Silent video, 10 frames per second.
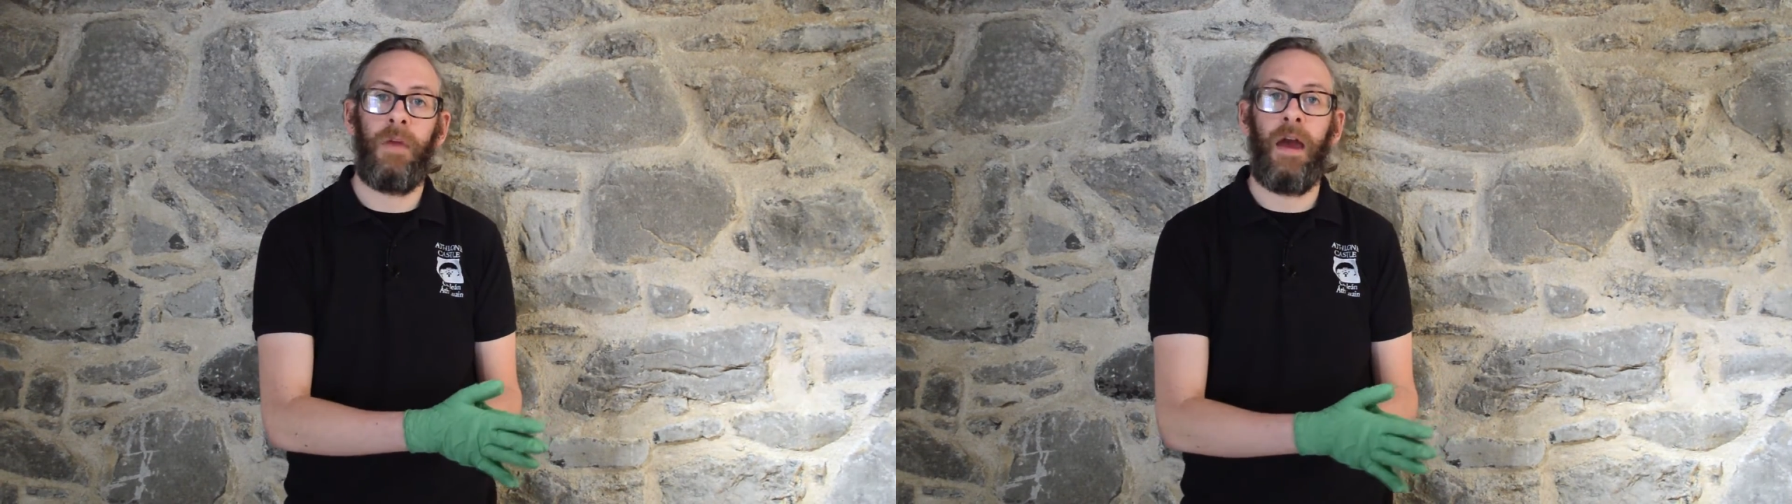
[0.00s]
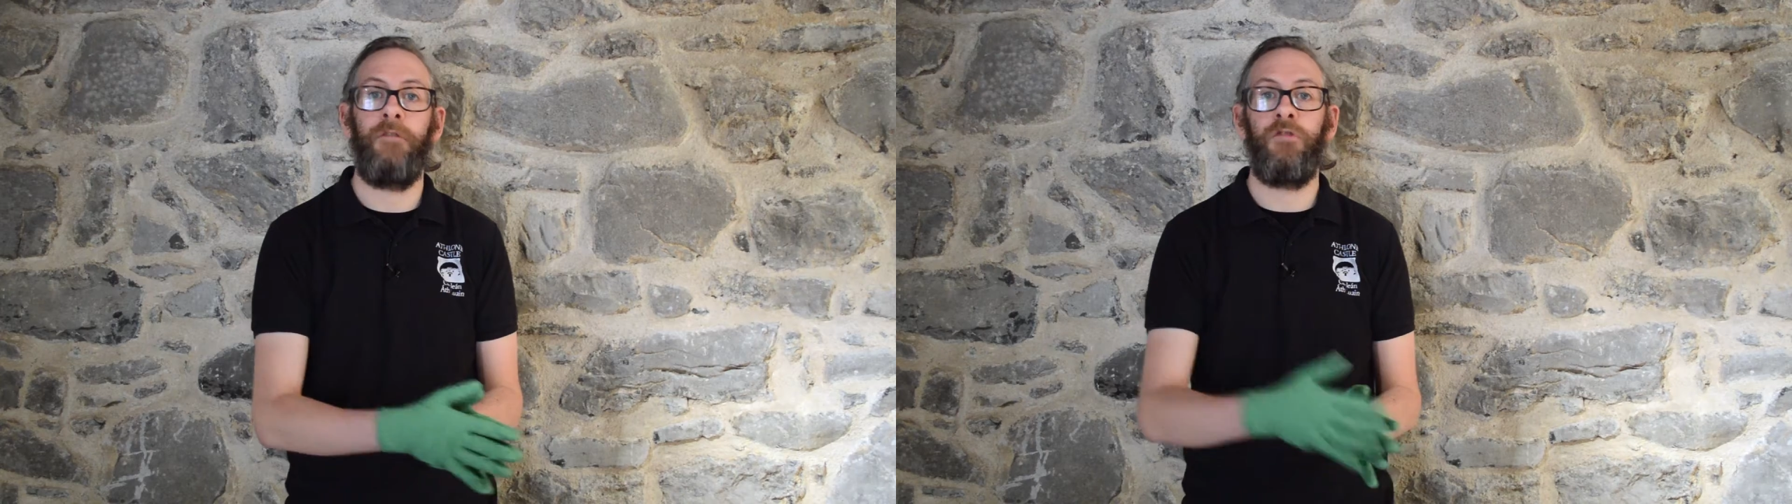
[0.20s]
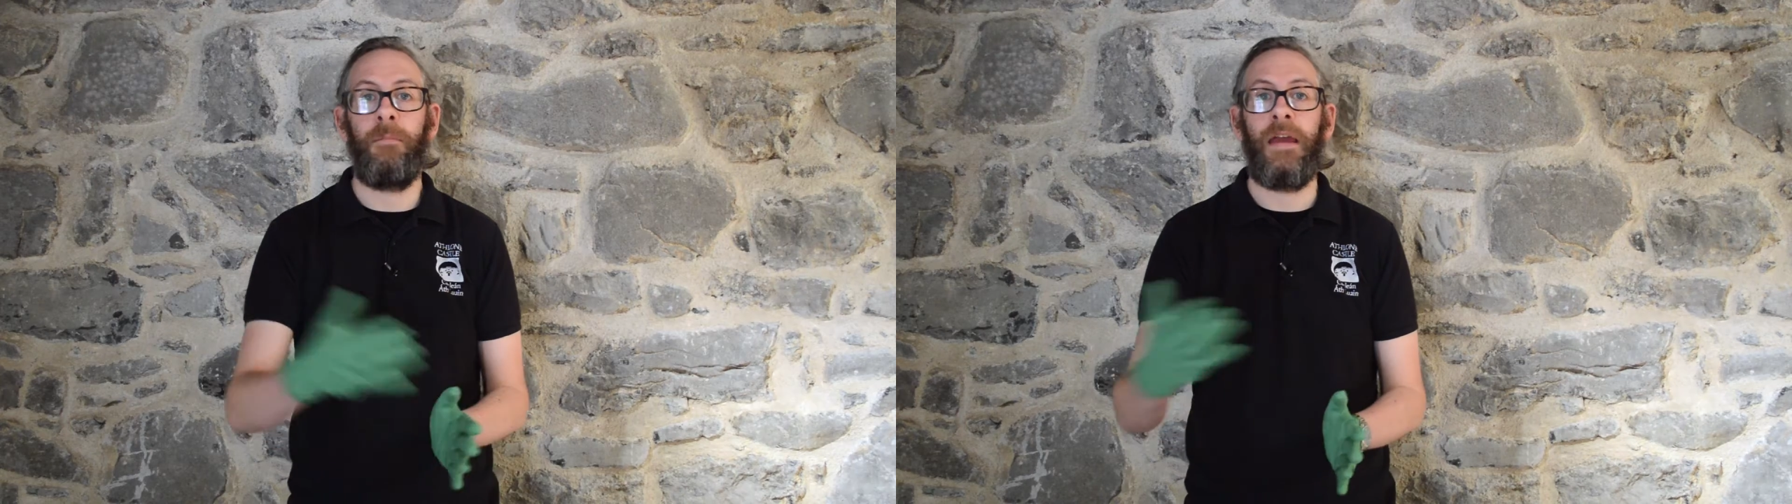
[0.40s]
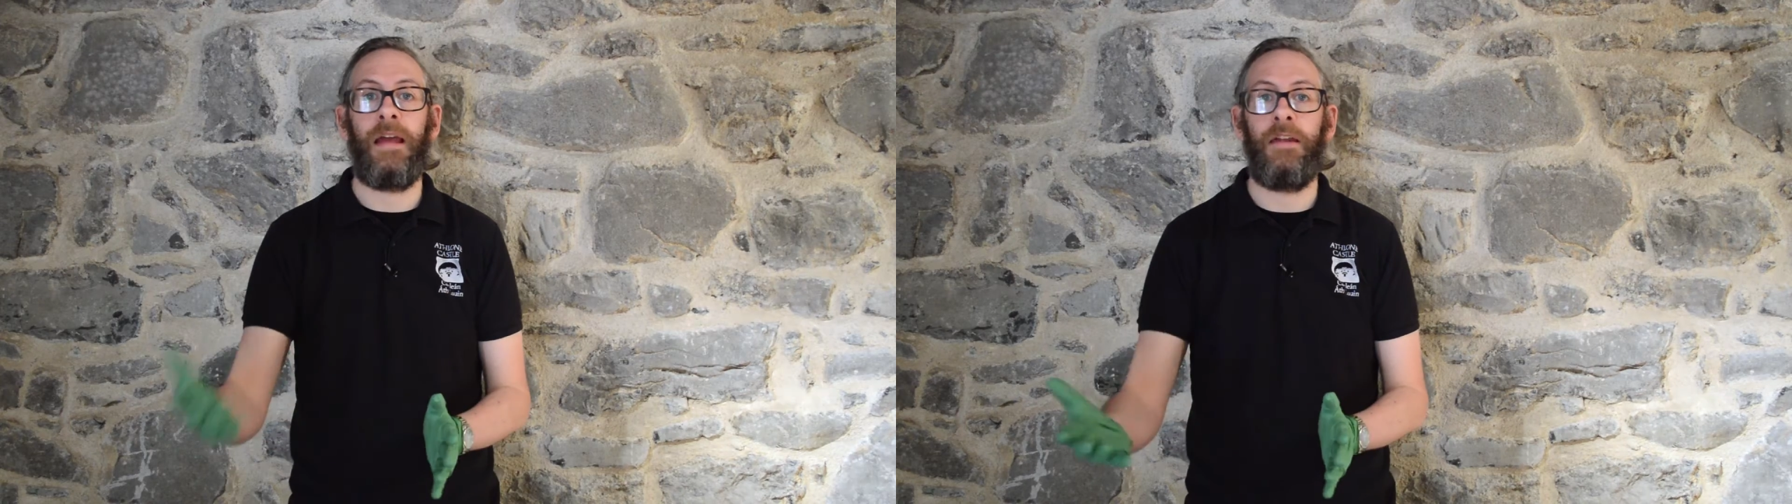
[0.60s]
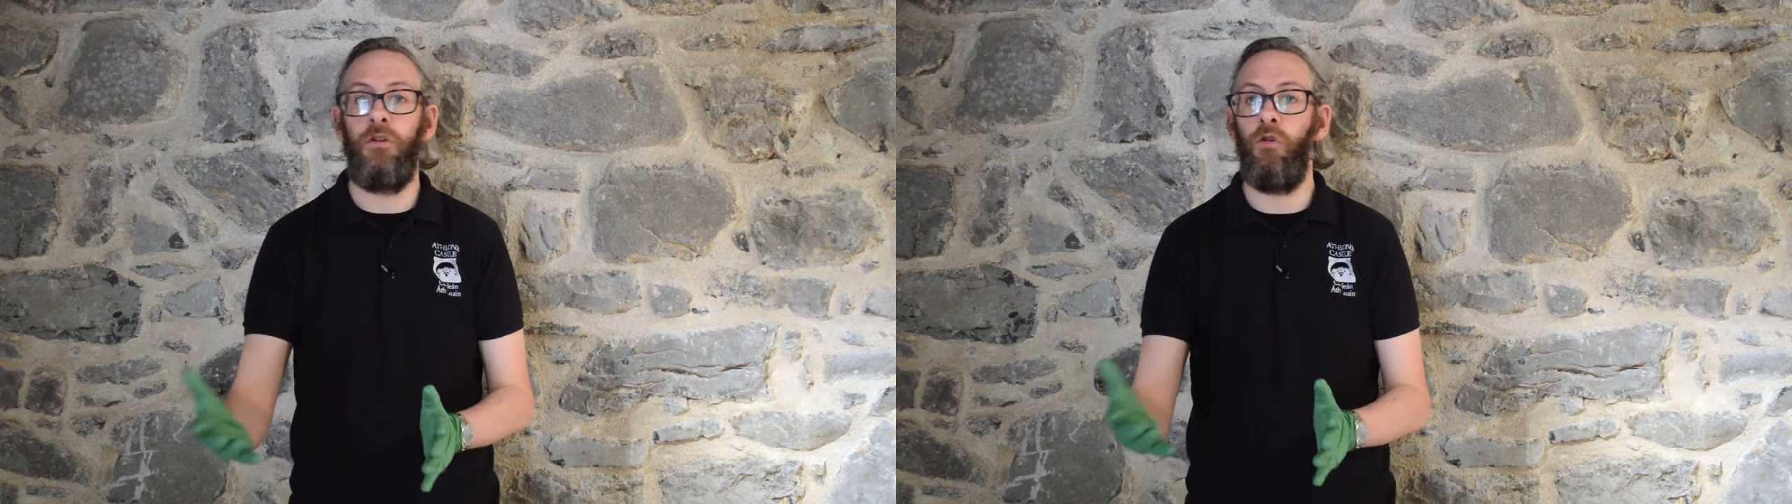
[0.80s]
and from
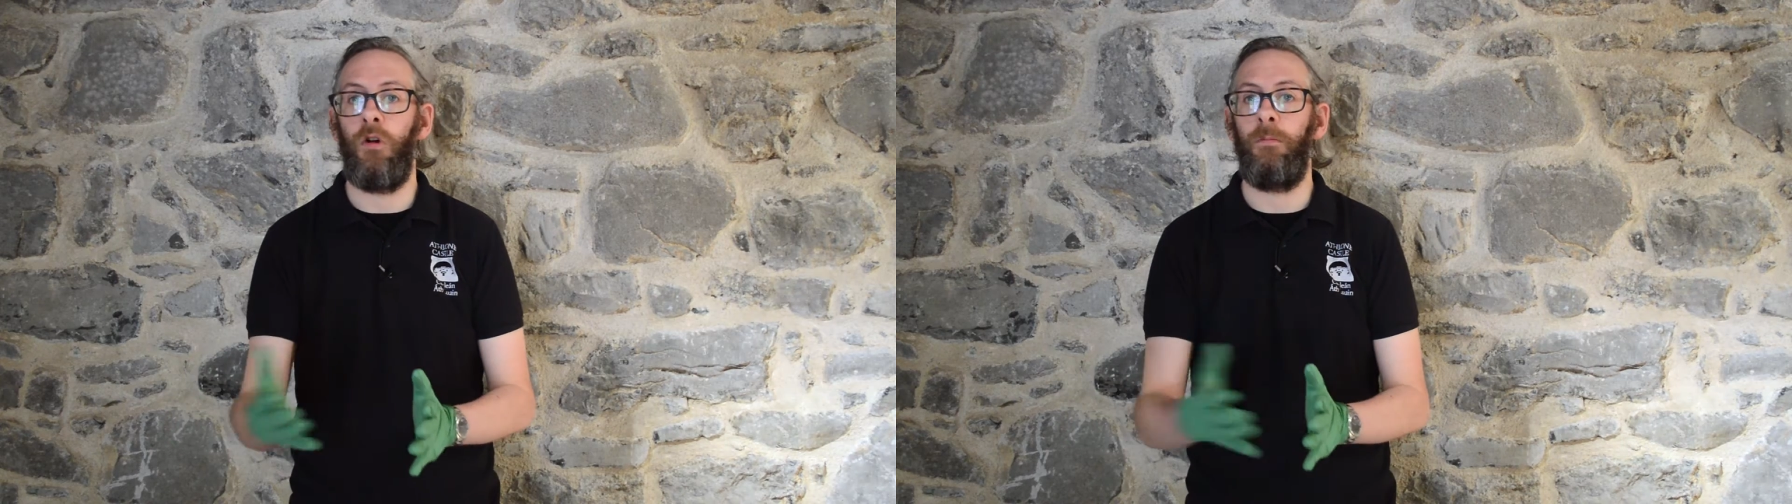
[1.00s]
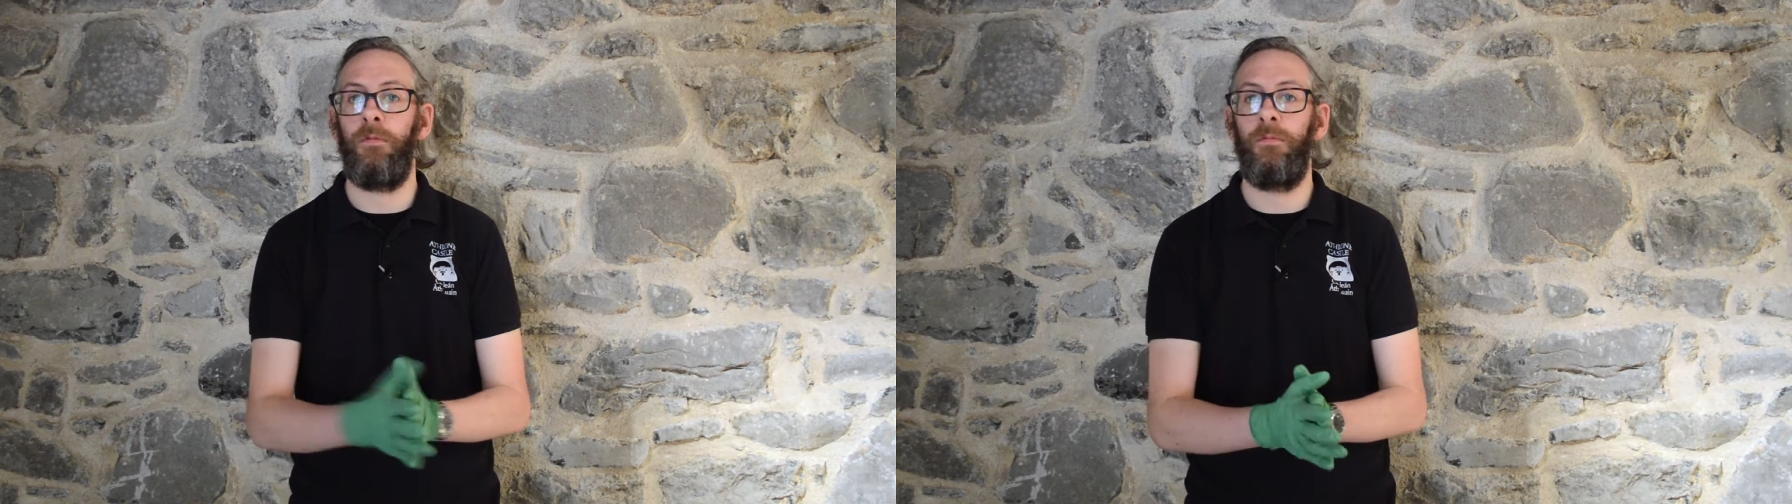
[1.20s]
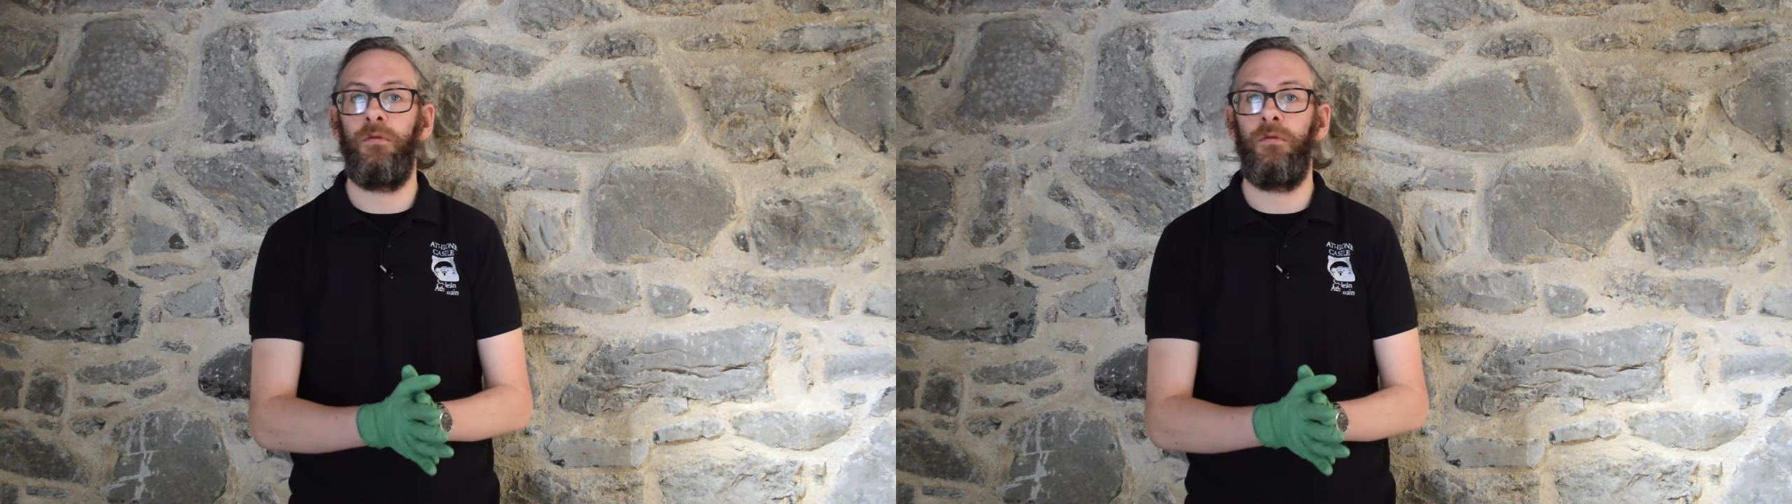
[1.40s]
mainland Europe